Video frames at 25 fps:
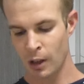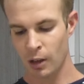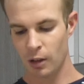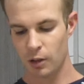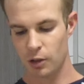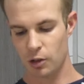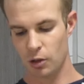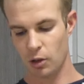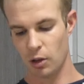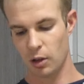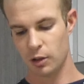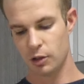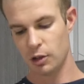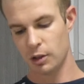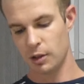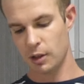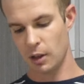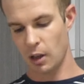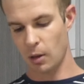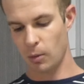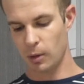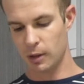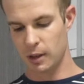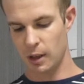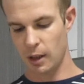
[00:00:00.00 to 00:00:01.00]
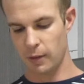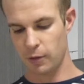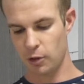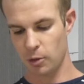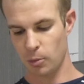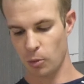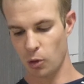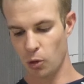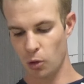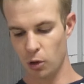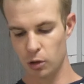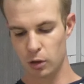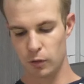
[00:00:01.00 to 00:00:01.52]
so just say I wanted to have
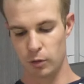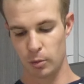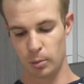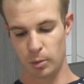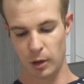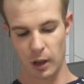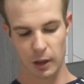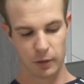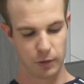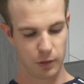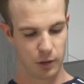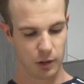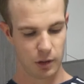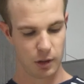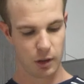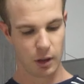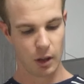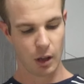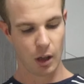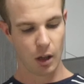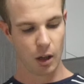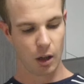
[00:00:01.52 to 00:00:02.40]
some oats for breakfast.